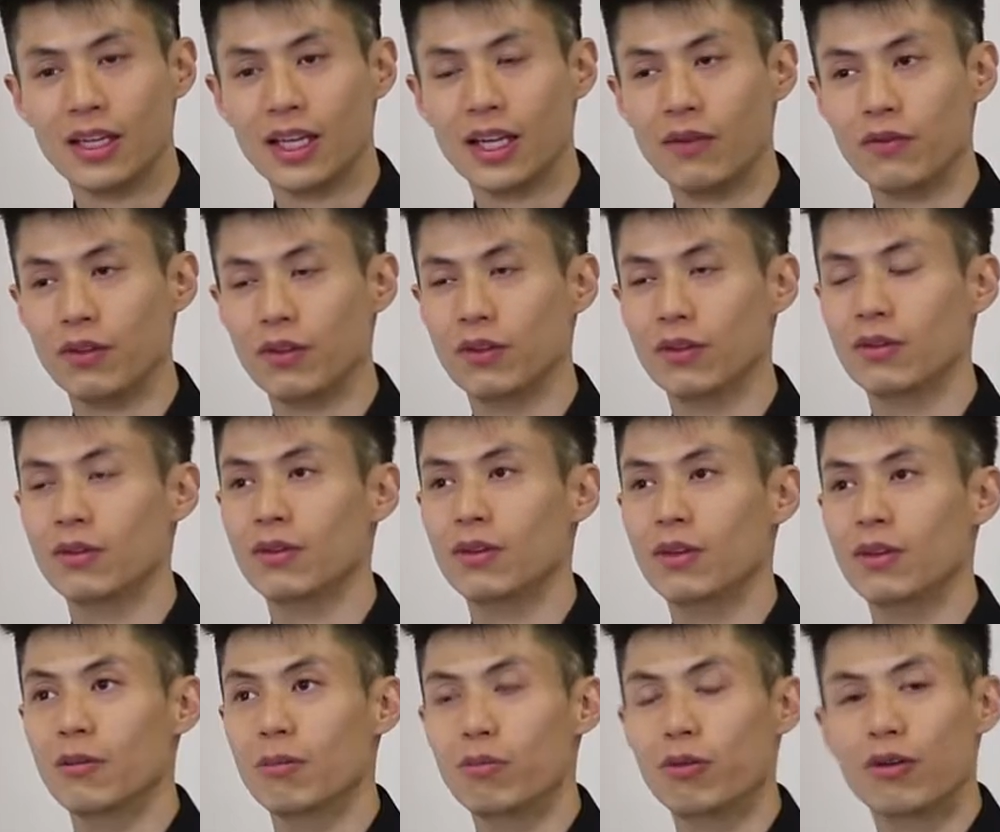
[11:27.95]
If you
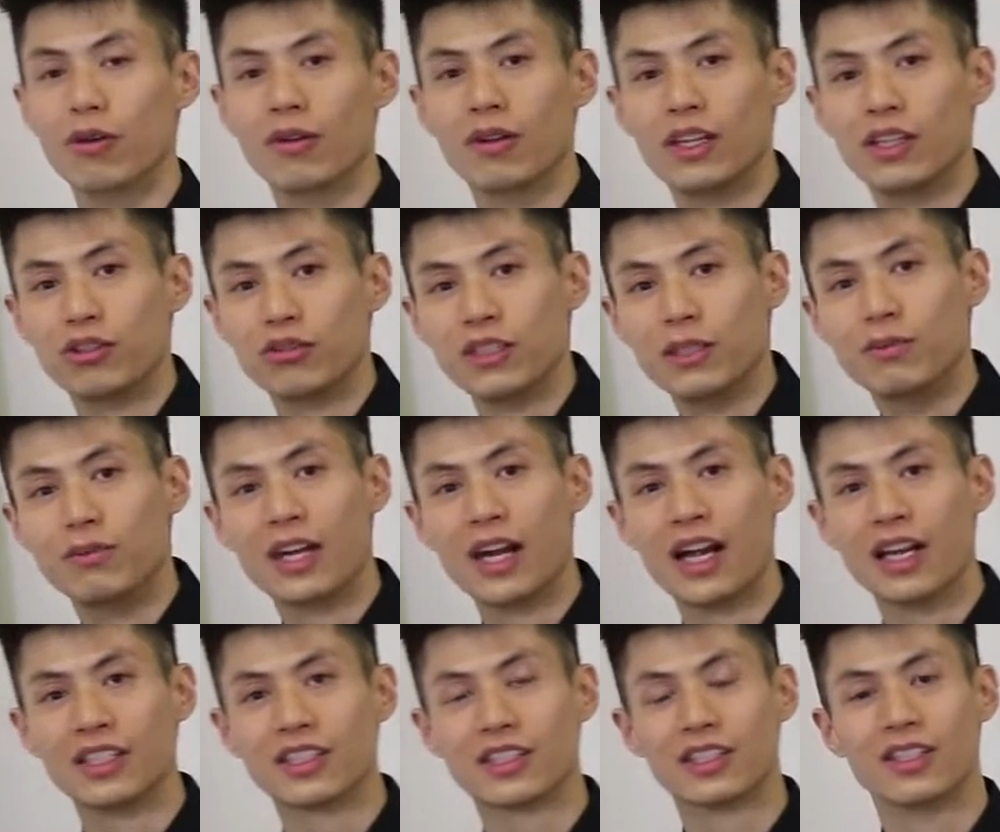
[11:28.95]
pull a tree
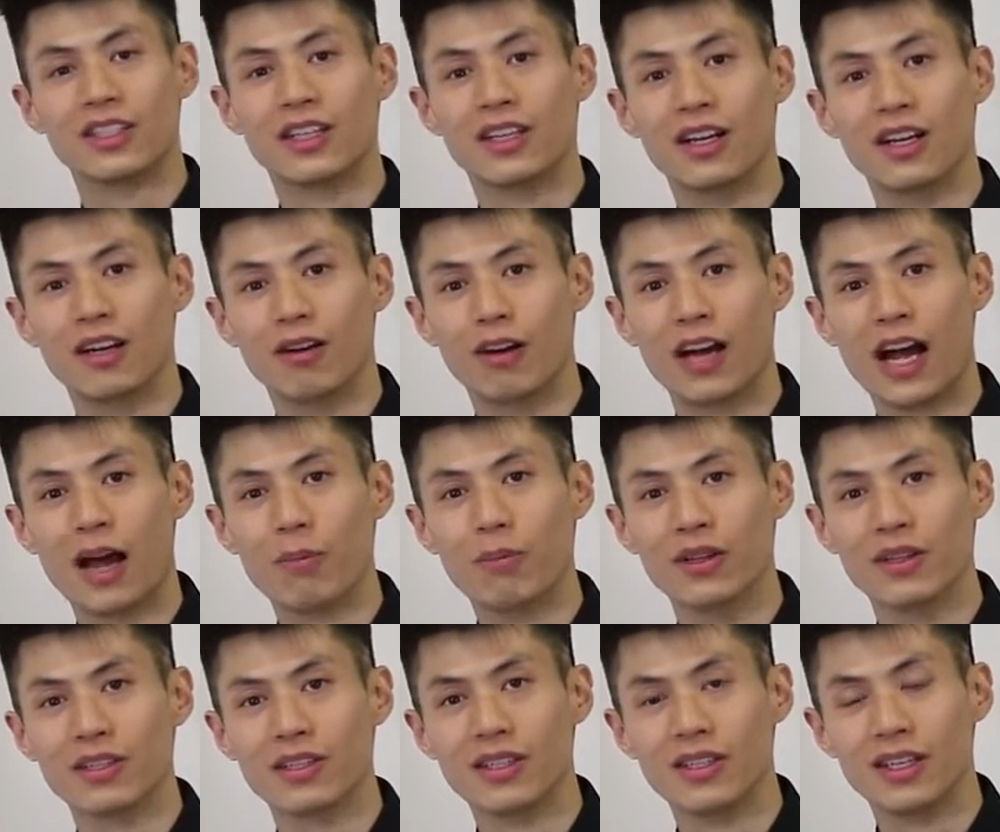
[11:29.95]
branch, what
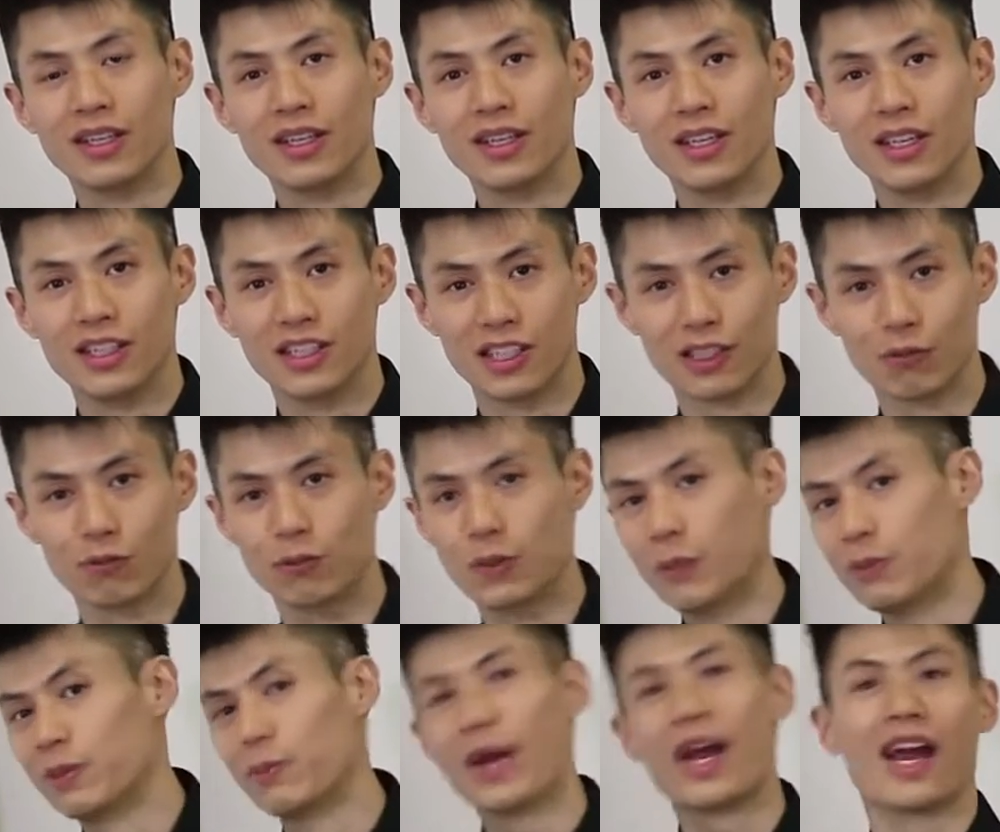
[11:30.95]
happens? It just
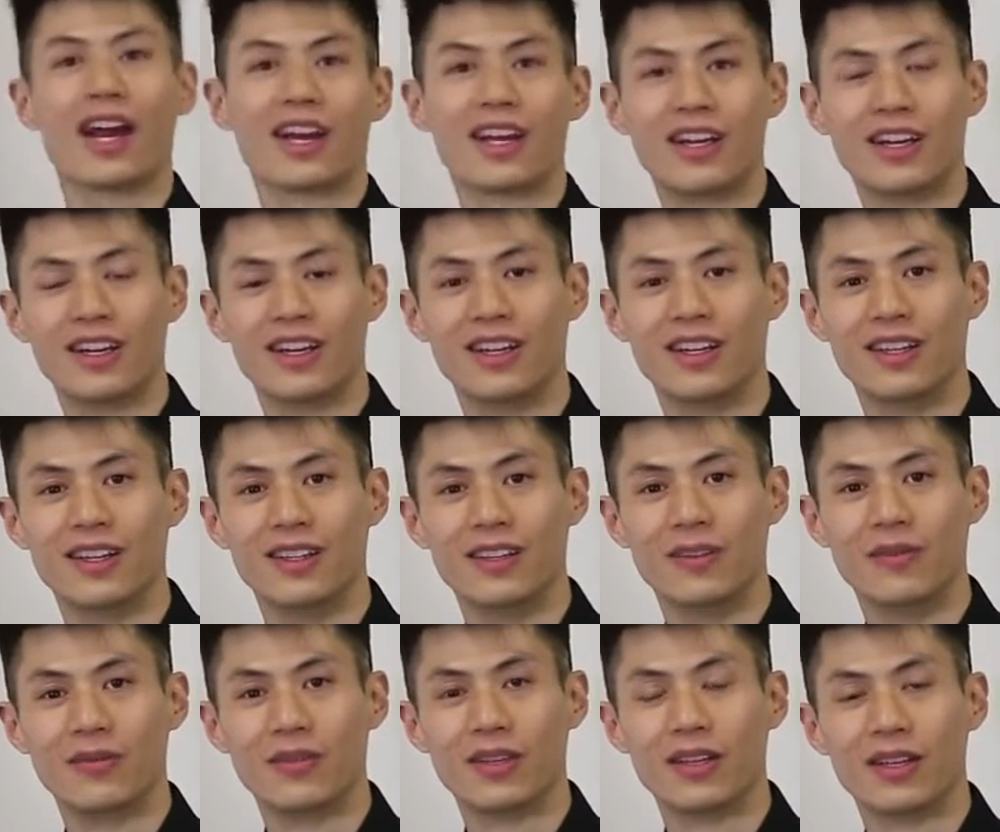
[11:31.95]
whips back,
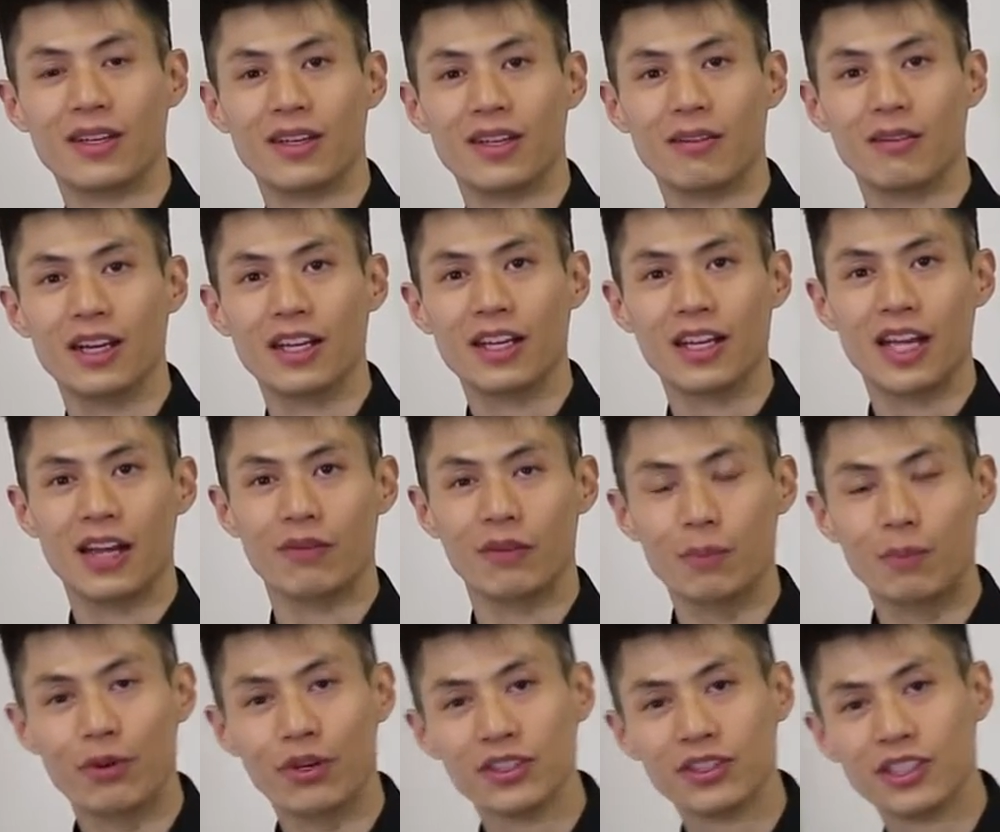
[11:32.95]
right? If
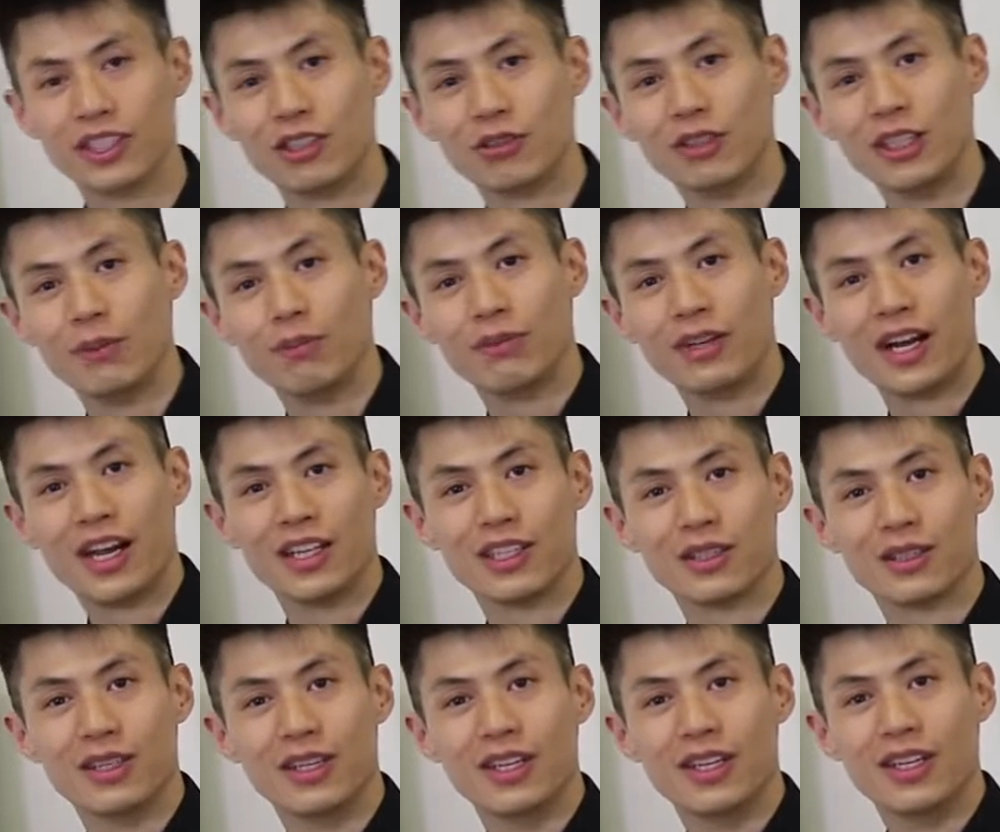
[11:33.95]
you push the tree
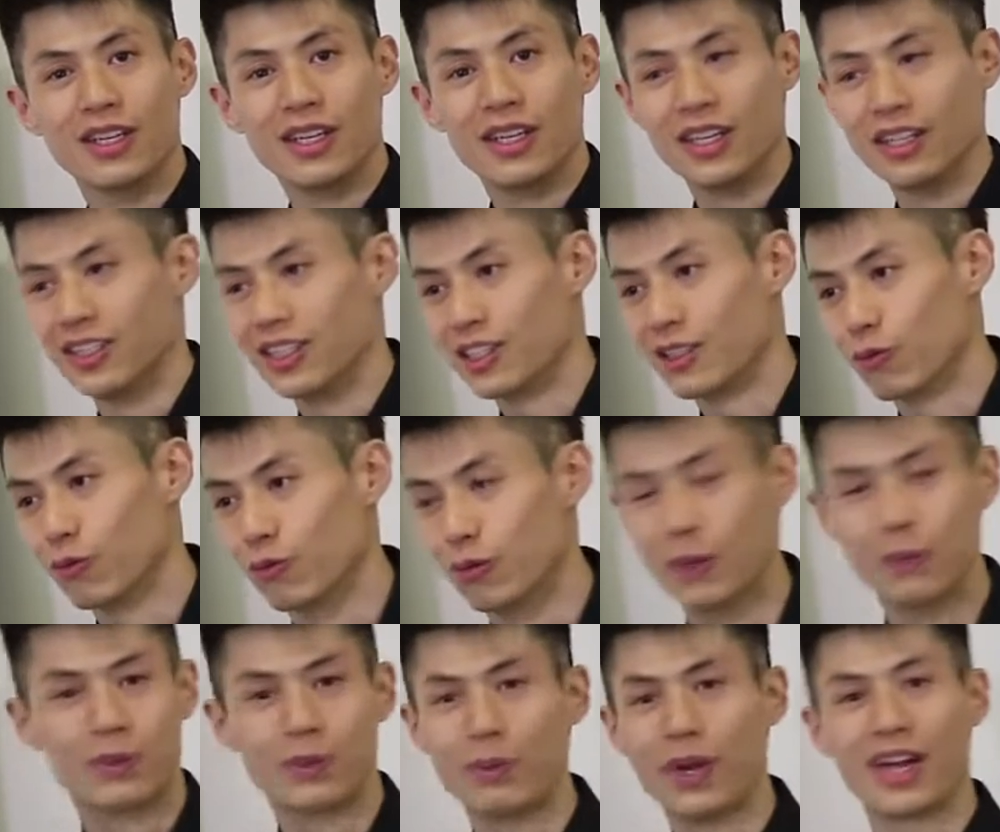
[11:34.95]
branch, it just
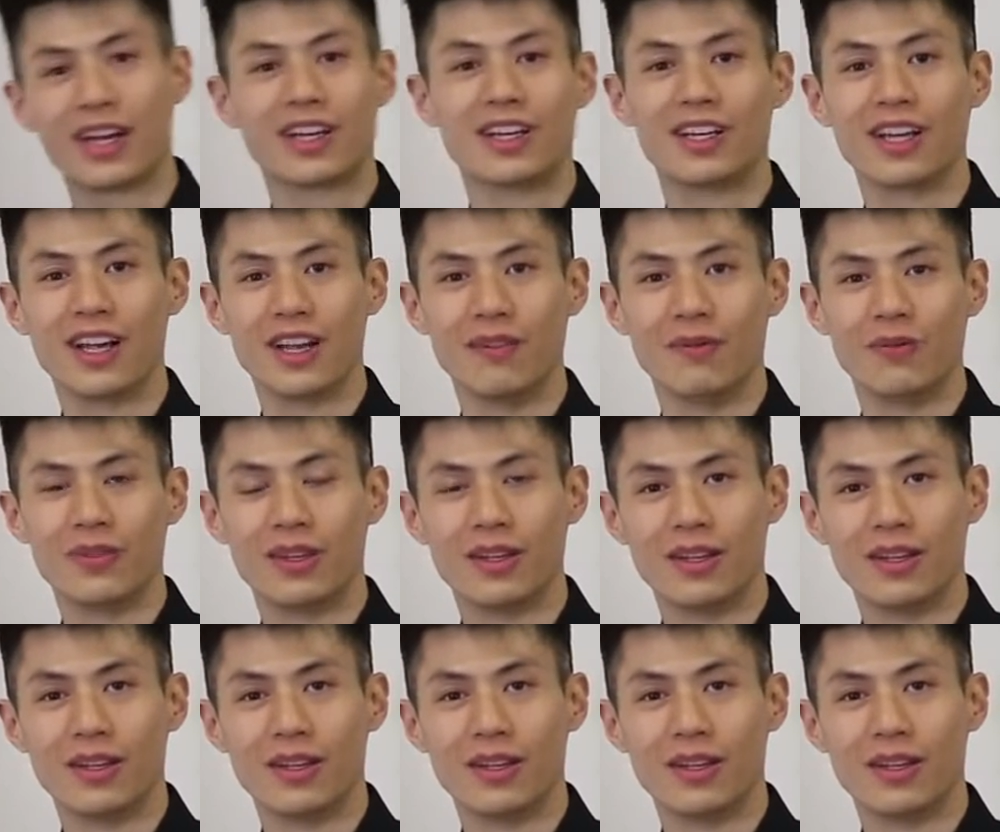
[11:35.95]
whips back again.